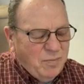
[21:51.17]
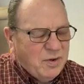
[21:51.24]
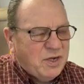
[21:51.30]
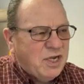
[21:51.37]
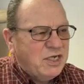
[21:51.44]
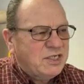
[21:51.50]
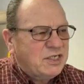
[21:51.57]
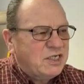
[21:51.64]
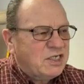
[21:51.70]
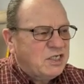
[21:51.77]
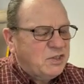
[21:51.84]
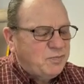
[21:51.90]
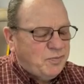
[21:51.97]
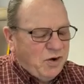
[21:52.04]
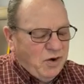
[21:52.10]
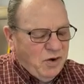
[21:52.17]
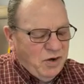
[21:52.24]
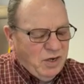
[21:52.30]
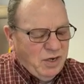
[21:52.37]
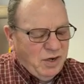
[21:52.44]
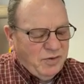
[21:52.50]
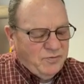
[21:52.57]
Because the
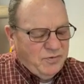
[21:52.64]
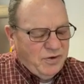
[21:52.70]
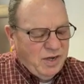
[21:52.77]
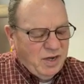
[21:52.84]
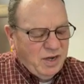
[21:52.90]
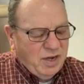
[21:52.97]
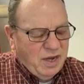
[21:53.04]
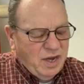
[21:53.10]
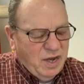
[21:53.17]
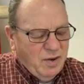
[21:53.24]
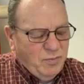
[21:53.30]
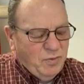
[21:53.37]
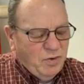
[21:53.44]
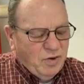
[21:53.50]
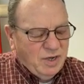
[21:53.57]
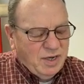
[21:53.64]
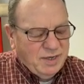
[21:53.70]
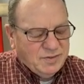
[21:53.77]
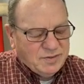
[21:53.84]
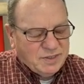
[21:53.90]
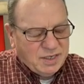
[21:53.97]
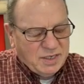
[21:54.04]
spirit of him who
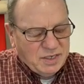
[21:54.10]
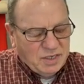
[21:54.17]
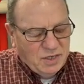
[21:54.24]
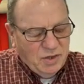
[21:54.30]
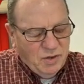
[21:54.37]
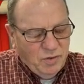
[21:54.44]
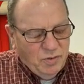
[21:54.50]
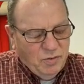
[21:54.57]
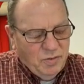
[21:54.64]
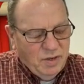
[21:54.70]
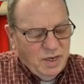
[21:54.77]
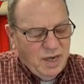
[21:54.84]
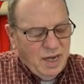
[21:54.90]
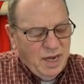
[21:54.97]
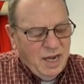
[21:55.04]
lives in you